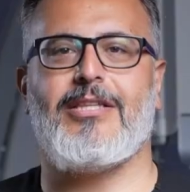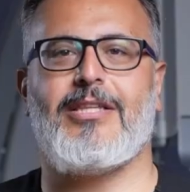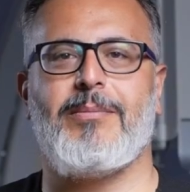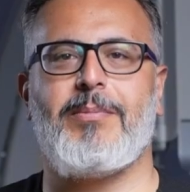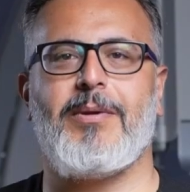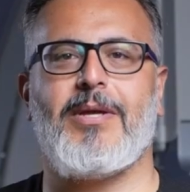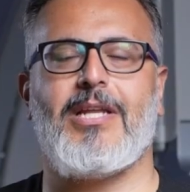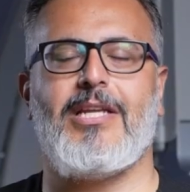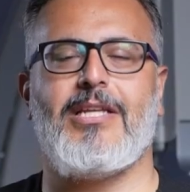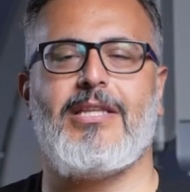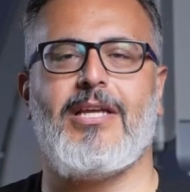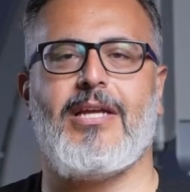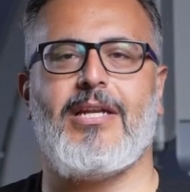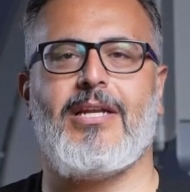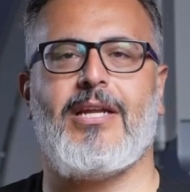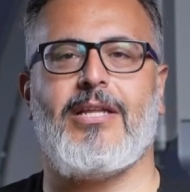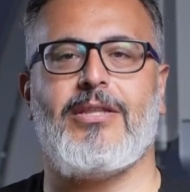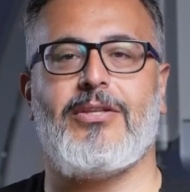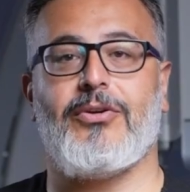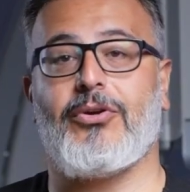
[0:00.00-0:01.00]
typically
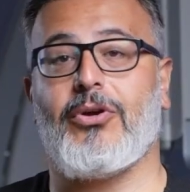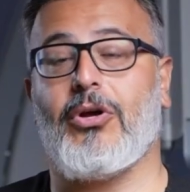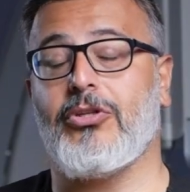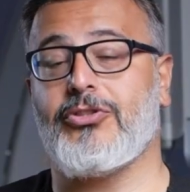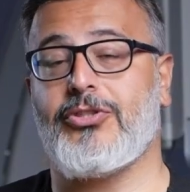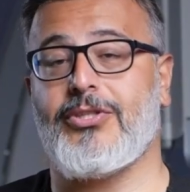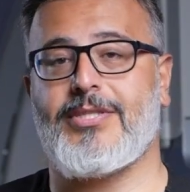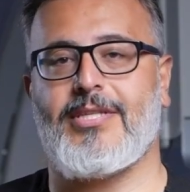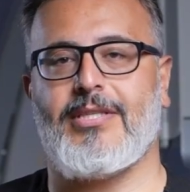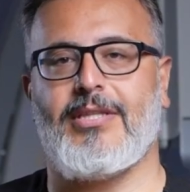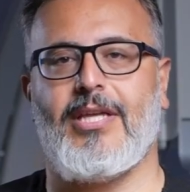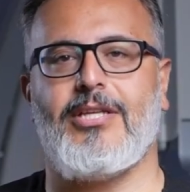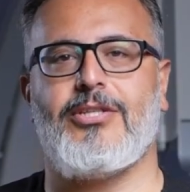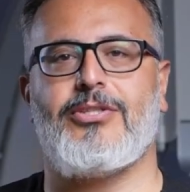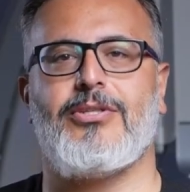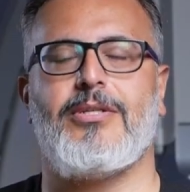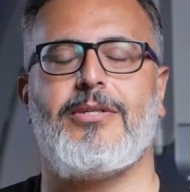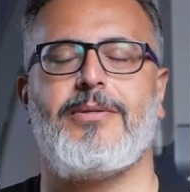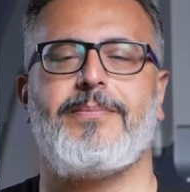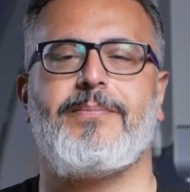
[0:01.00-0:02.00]
done under conscious
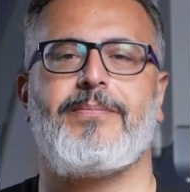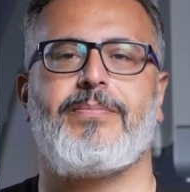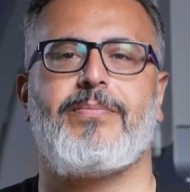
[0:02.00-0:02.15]
sedation.